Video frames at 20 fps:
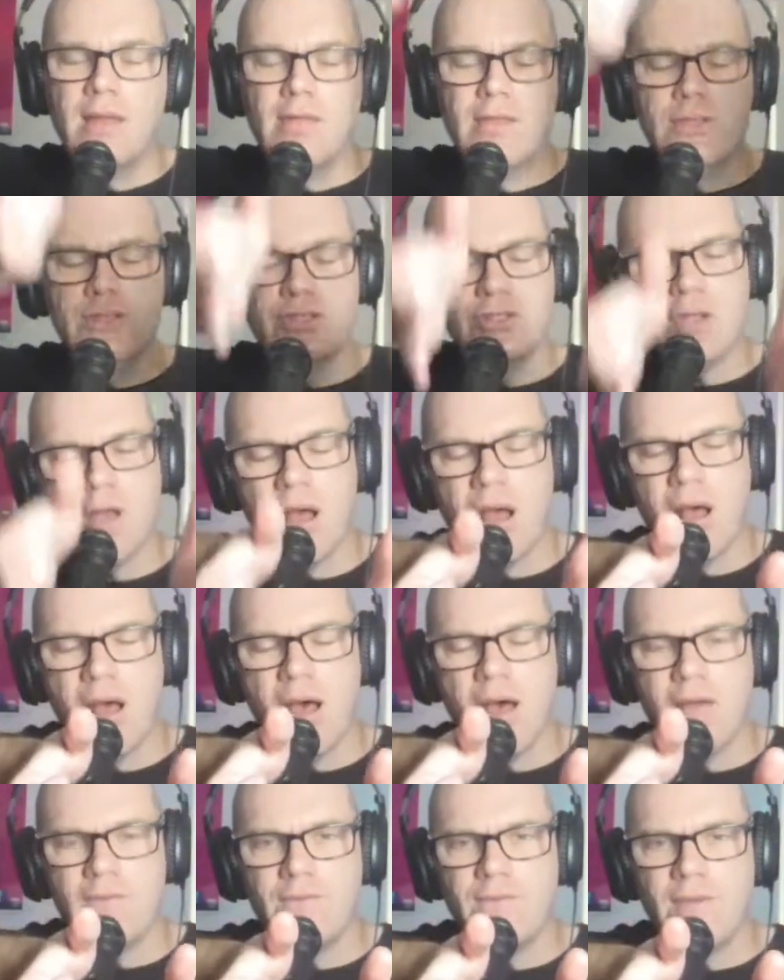The
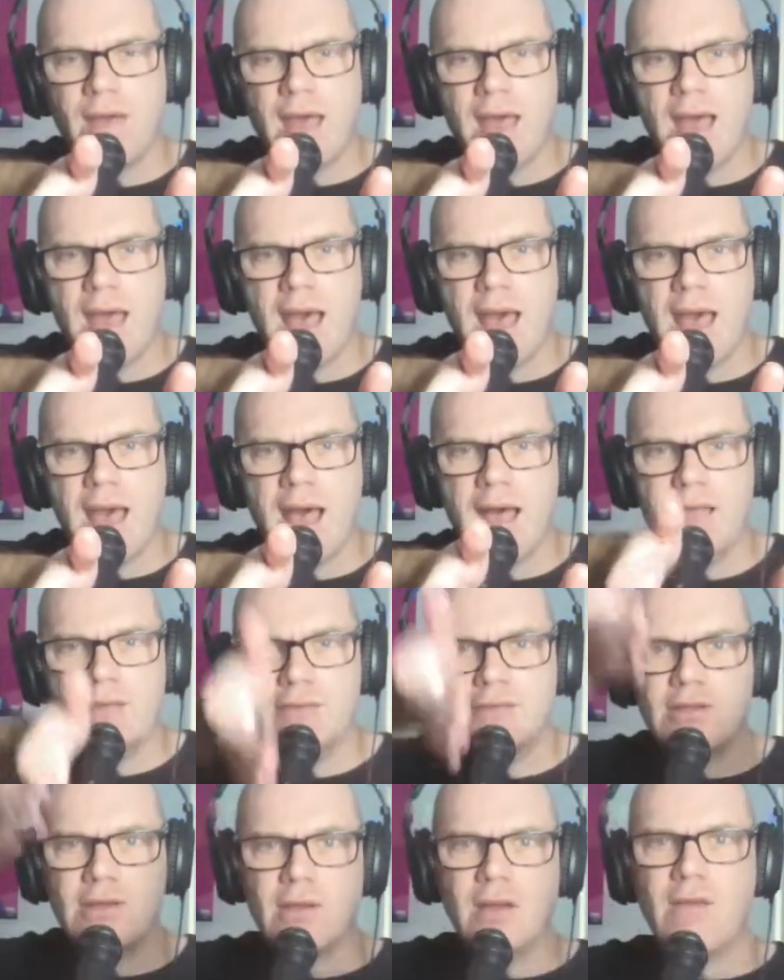short
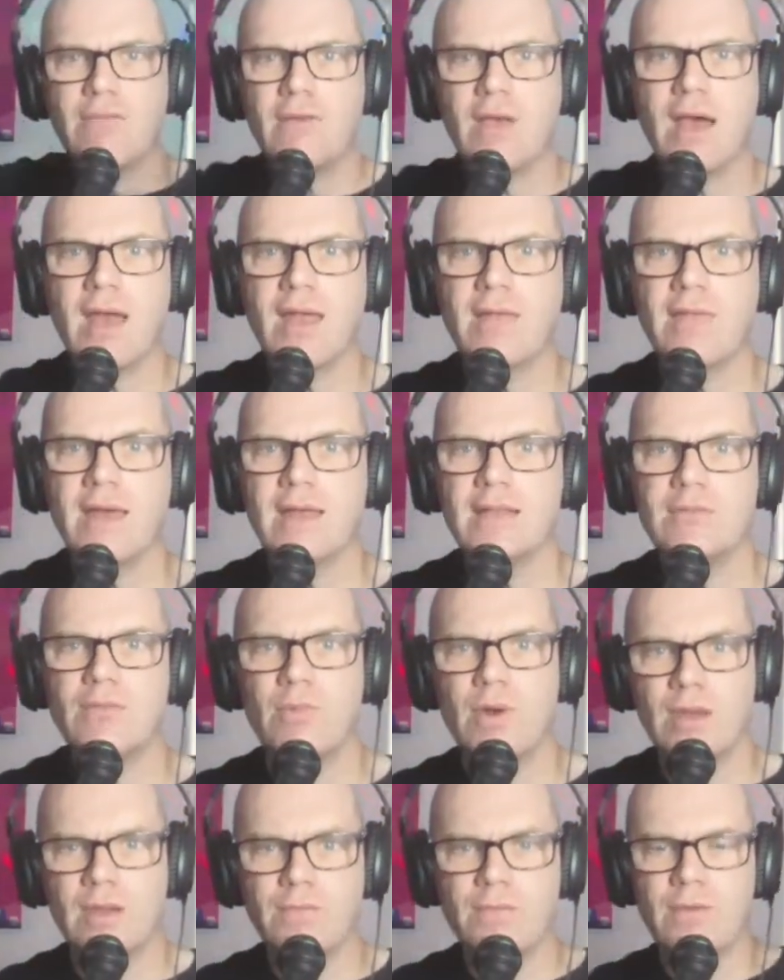vowels, you have got it, that is
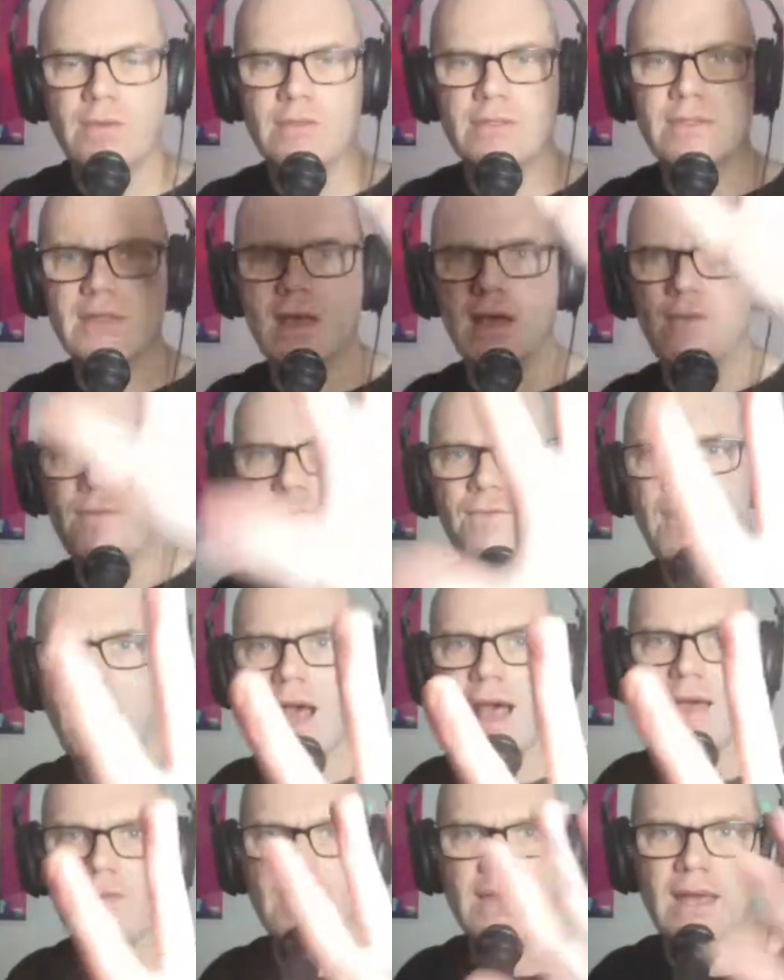wonderful. So
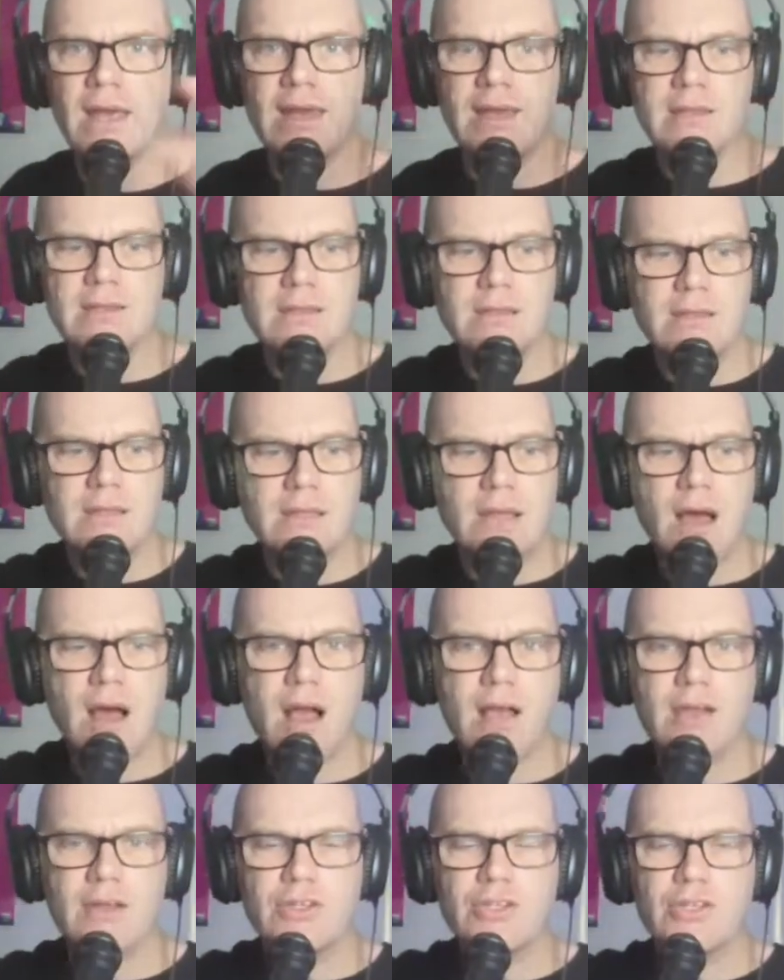five letters,
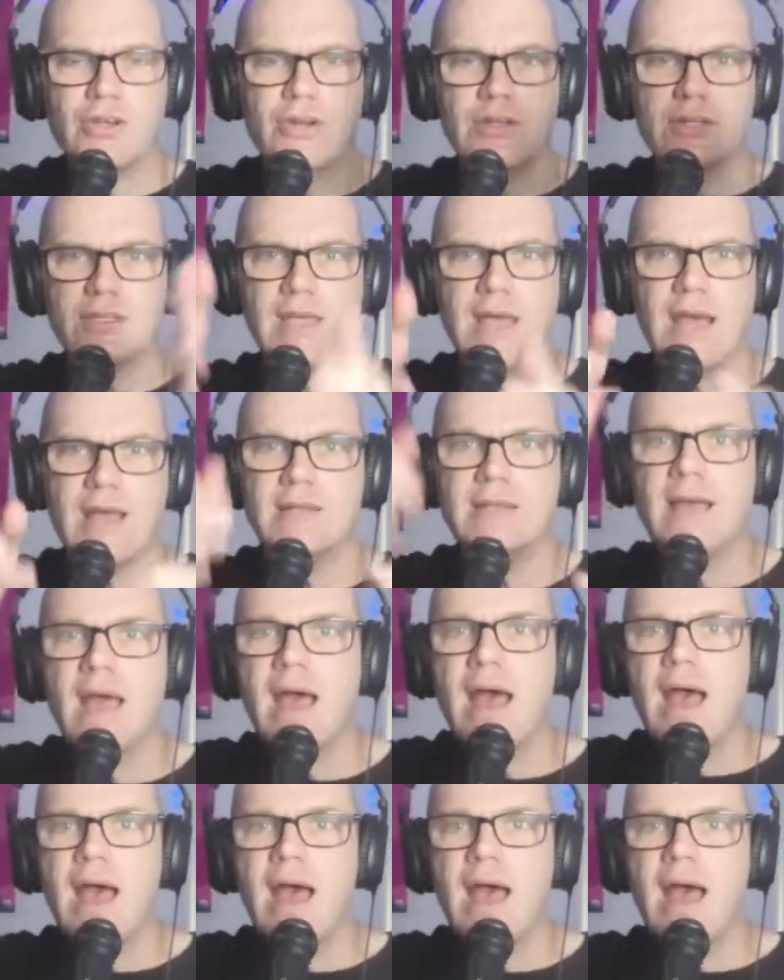long and short sounds.